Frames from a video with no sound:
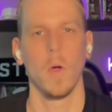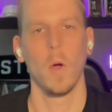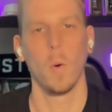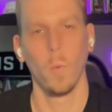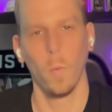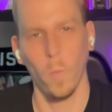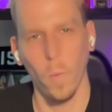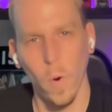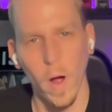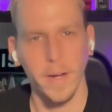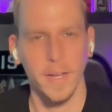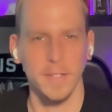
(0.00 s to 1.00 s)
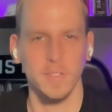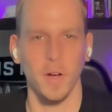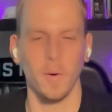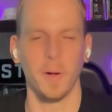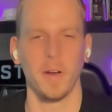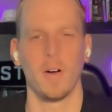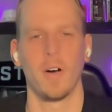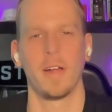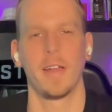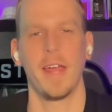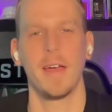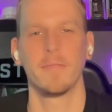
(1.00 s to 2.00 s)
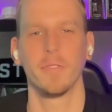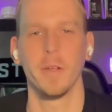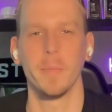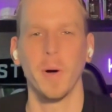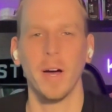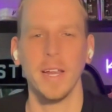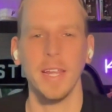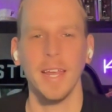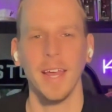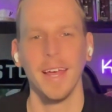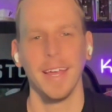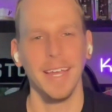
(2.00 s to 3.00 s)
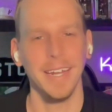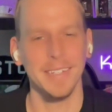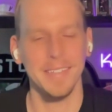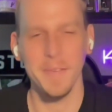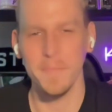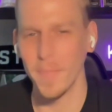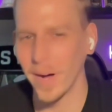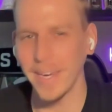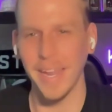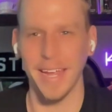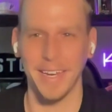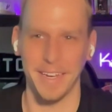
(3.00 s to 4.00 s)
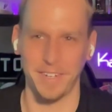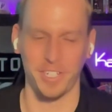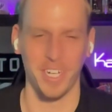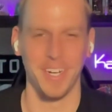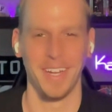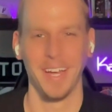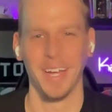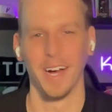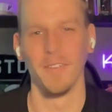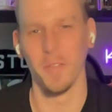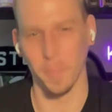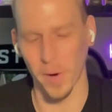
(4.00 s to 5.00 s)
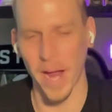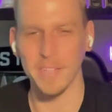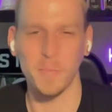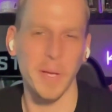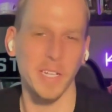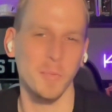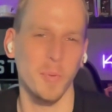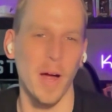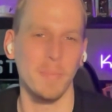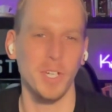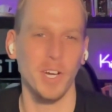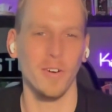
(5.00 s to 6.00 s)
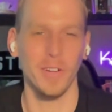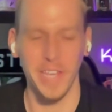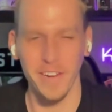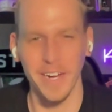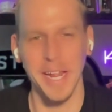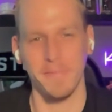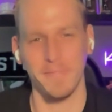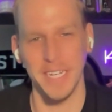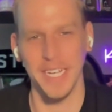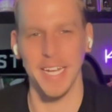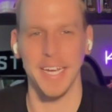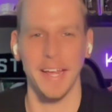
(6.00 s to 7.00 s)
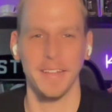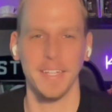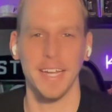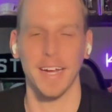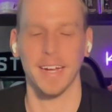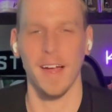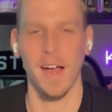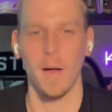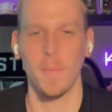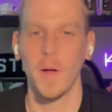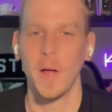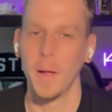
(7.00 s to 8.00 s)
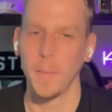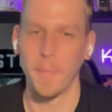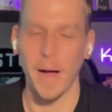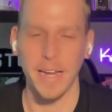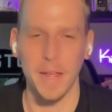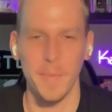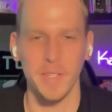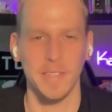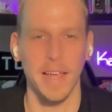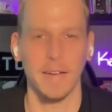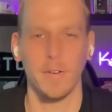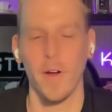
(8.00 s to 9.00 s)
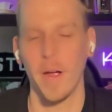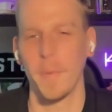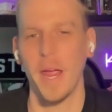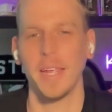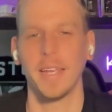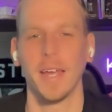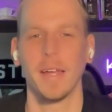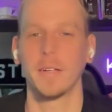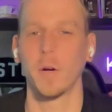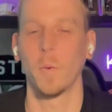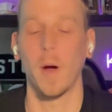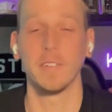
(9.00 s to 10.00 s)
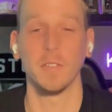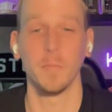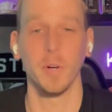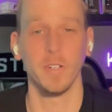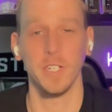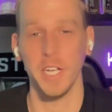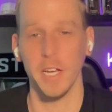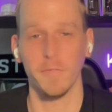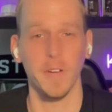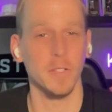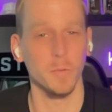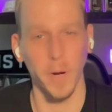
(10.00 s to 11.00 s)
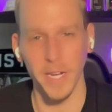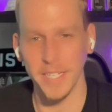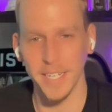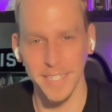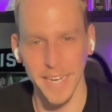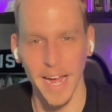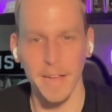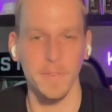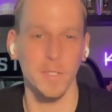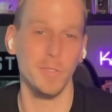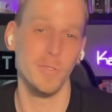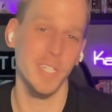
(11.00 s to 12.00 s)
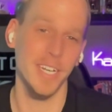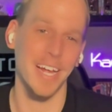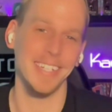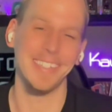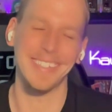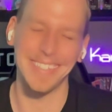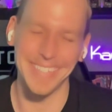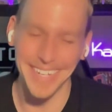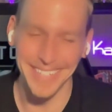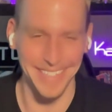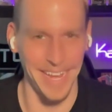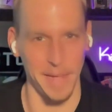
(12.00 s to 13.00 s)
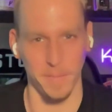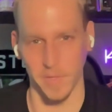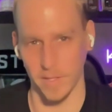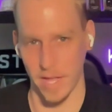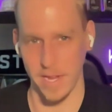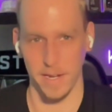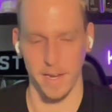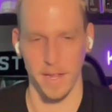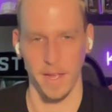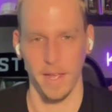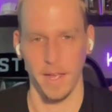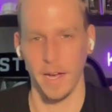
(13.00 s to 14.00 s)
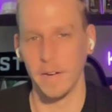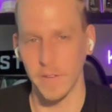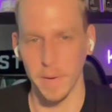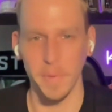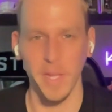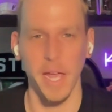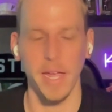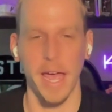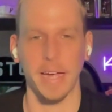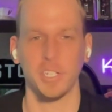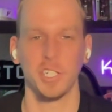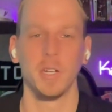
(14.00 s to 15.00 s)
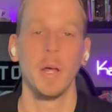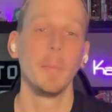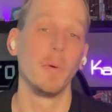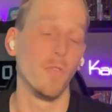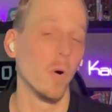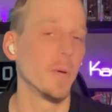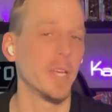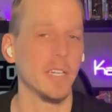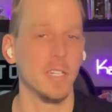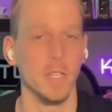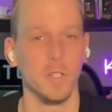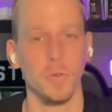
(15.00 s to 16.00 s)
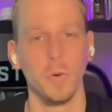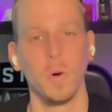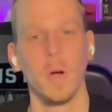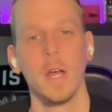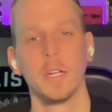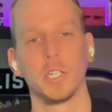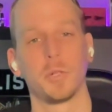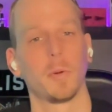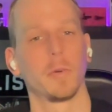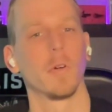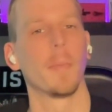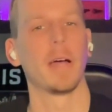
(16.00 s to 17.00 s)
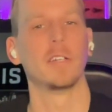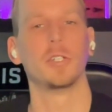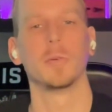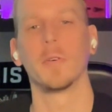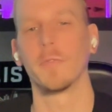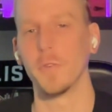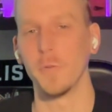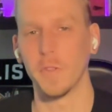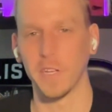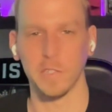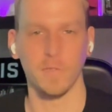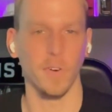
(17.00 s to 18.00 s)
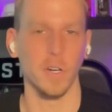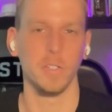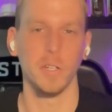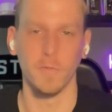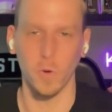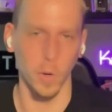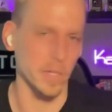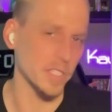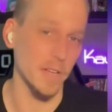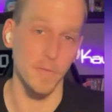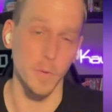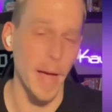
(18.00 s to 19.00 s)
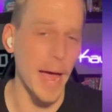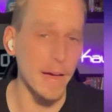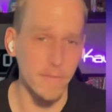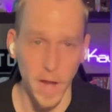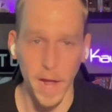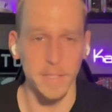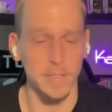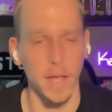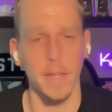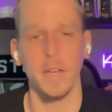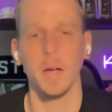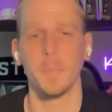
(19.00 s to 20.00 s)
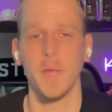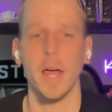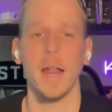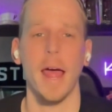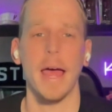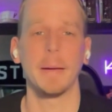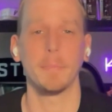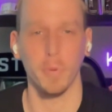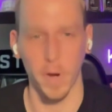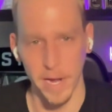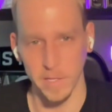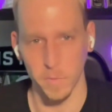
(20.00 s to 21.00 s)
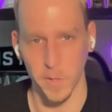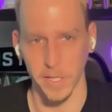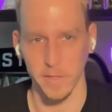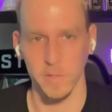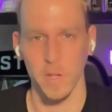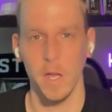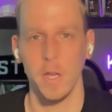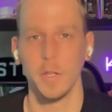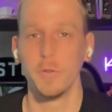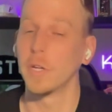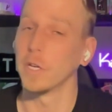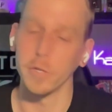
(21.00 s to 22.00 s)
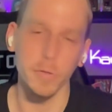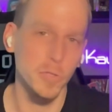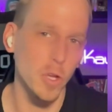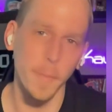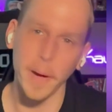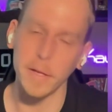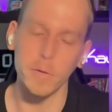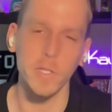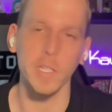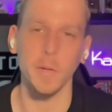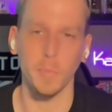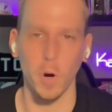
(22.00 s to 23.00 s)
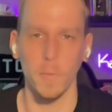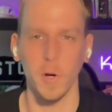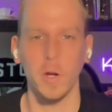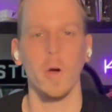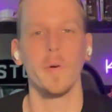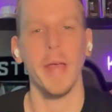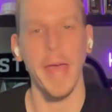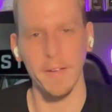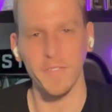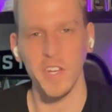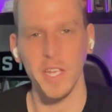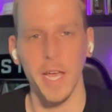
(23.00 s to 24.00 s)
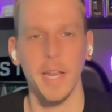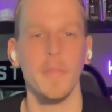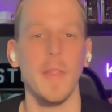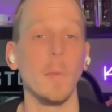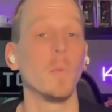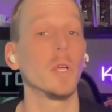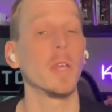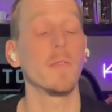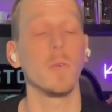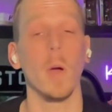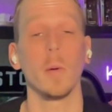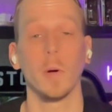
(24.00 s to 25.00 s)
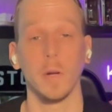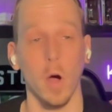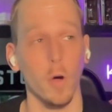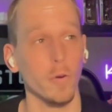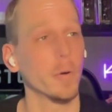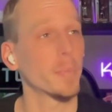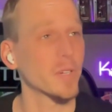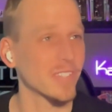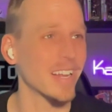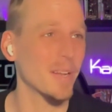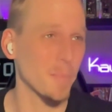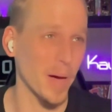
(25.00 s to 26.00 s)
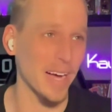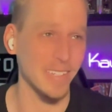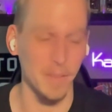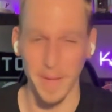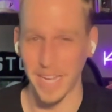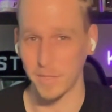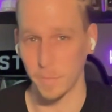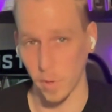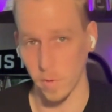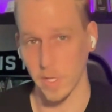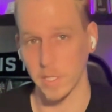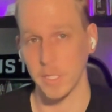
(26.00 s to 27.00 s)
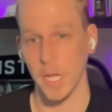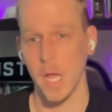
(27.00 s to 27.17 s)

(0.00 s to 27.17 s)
What is going on, everybody? It is the Monday edition of the Prize Picks Prop Show here at F T N Daily dot com. My name is Zach Graham, aka Kawhisenberg D F S, ready to dive into tonight's six-game slate of N B A action. Before we get to the tool, just want to remind you of a few things first. Of course, if you have not signed up yet at Prize Picks, you can do so by using the promo code F T N, and that will give you a one hundred percent deposit match bonus